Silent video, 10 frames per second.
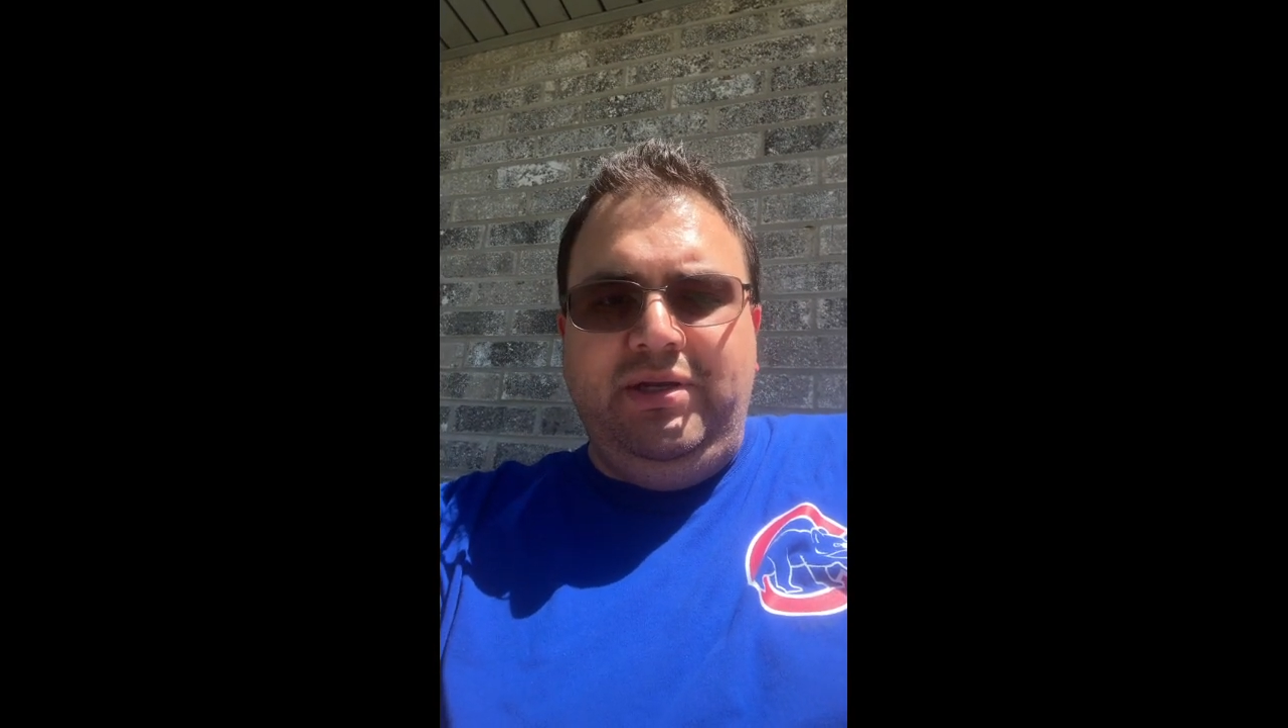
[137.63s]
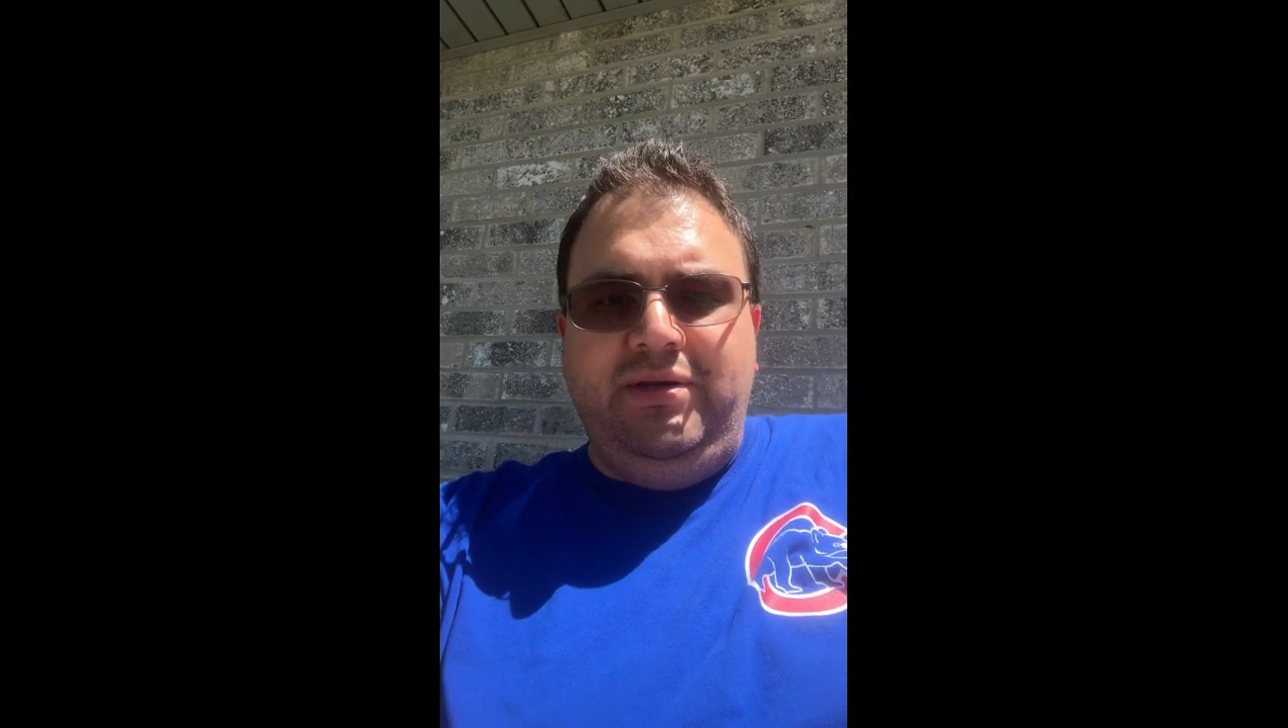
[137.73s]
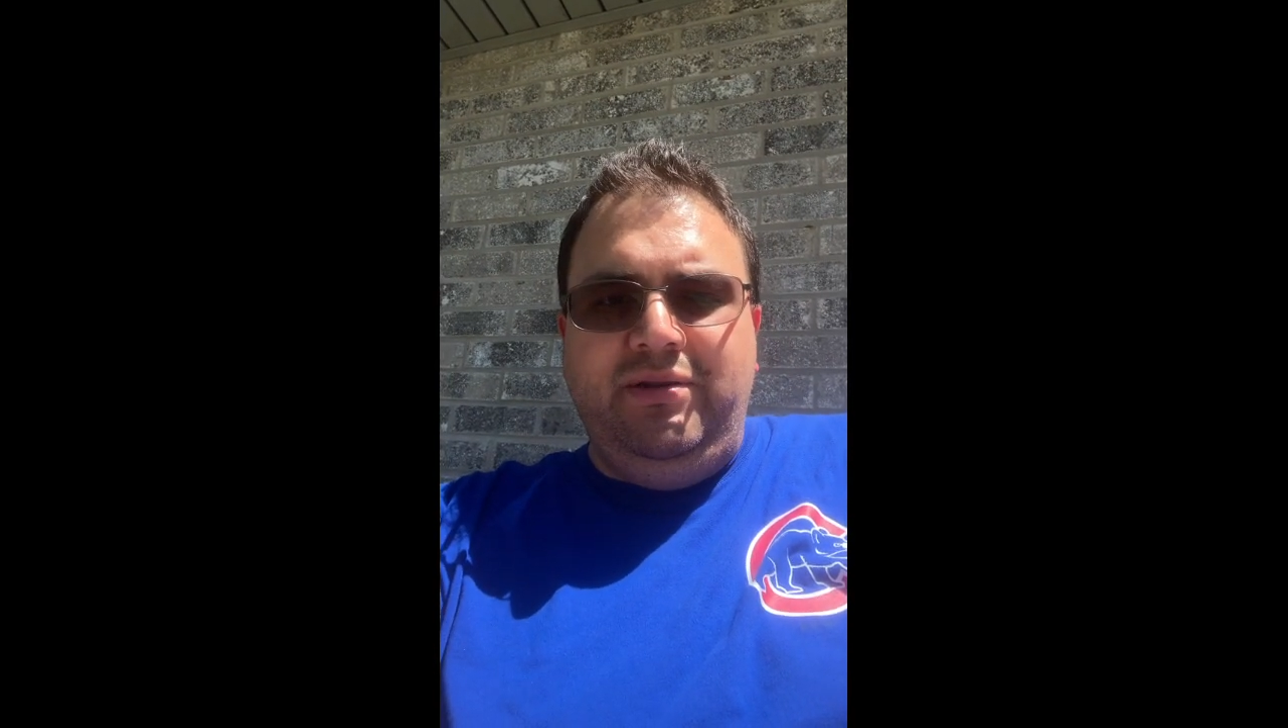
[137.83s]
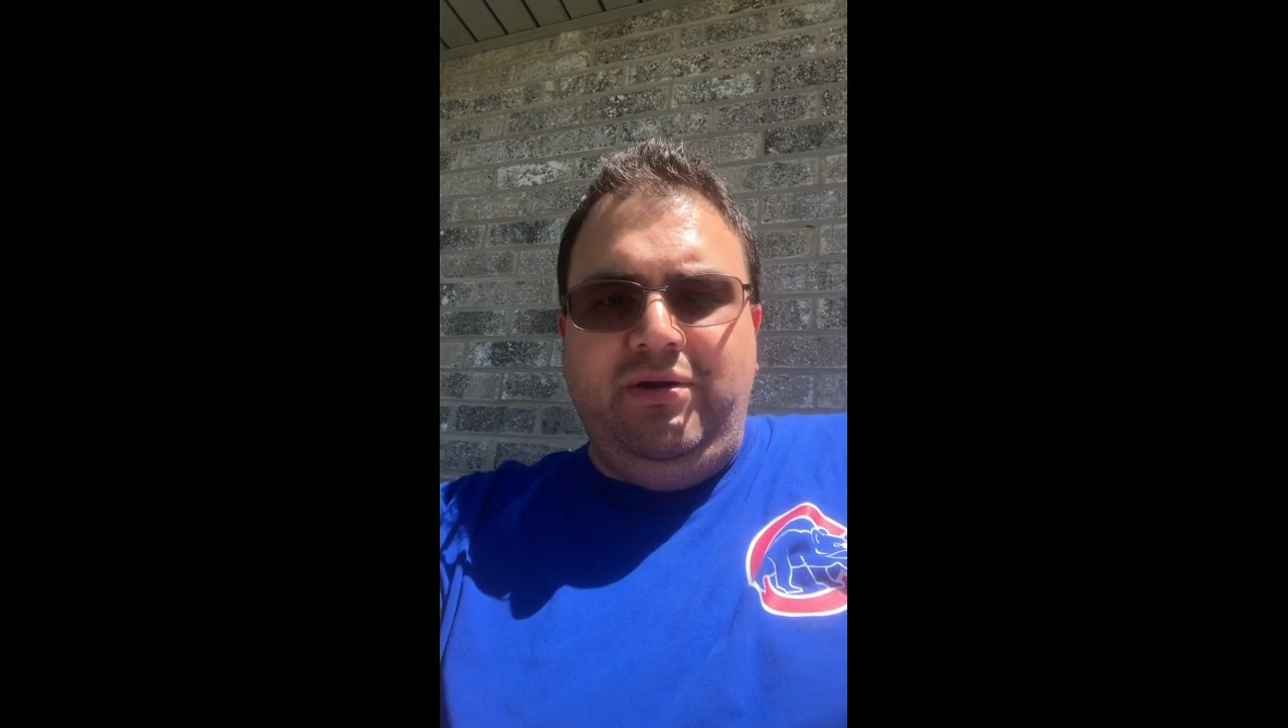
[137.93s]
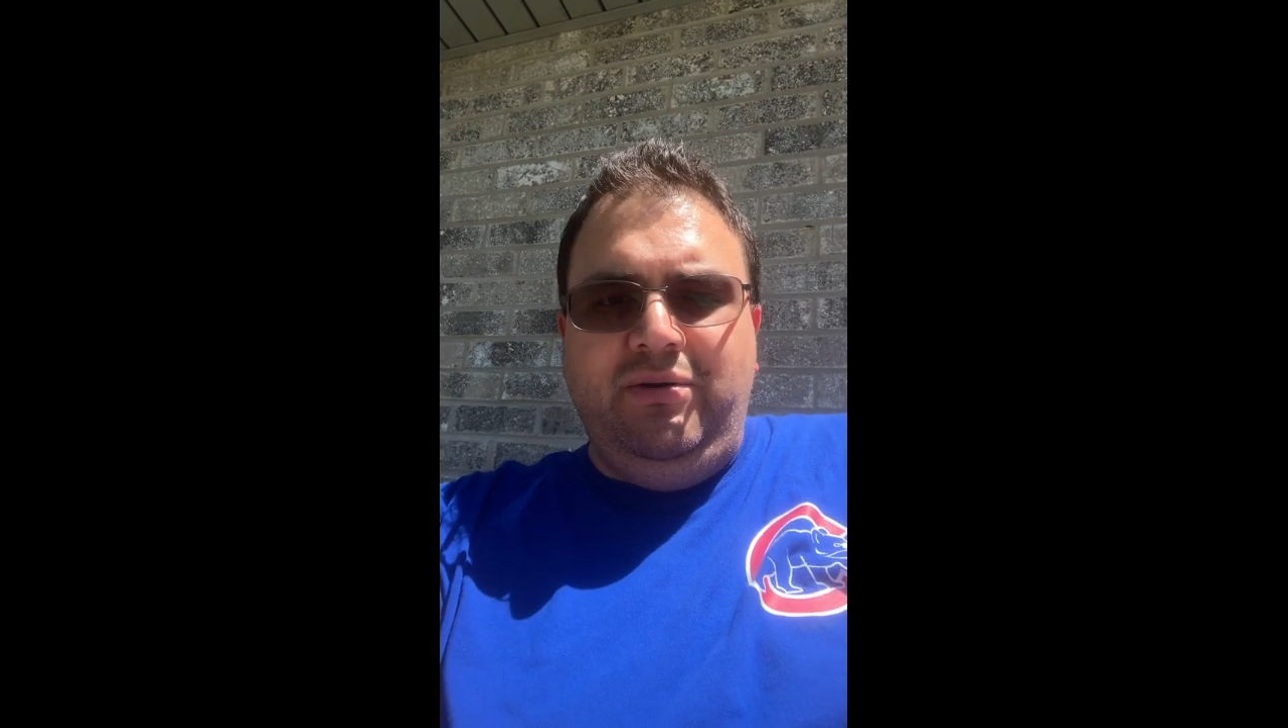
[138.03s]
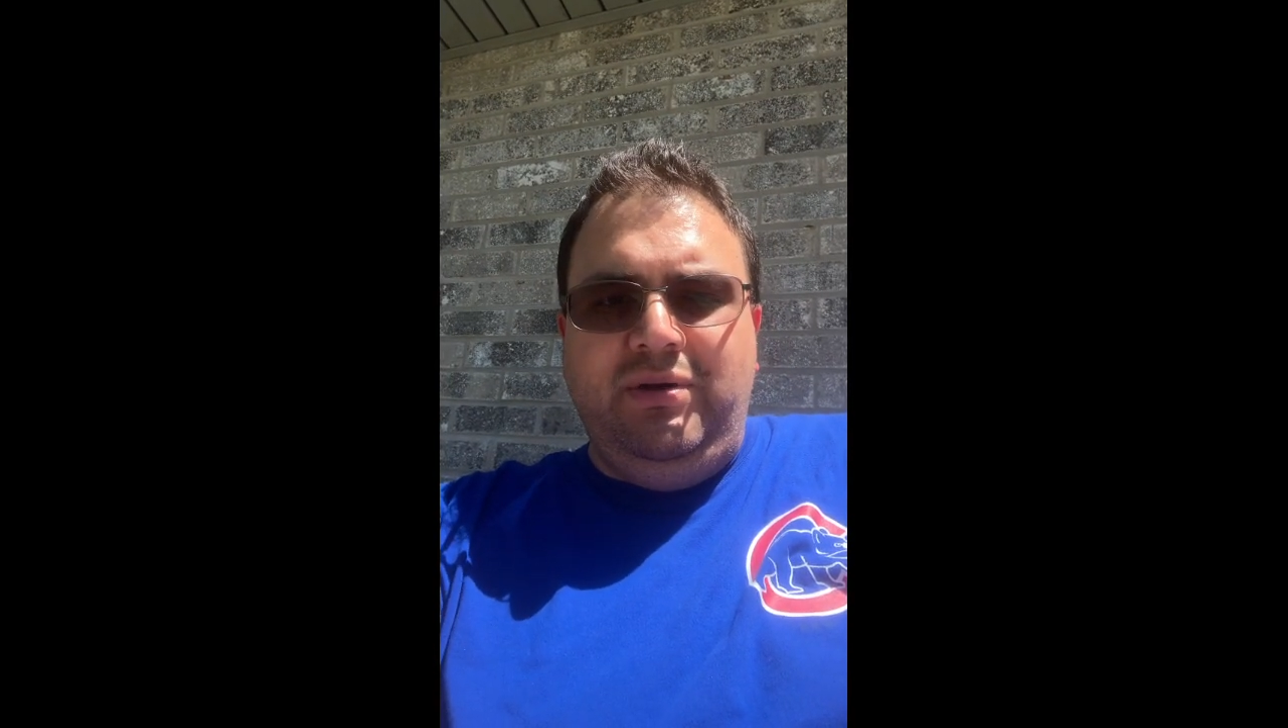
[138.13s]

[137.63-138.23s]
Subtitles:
here though.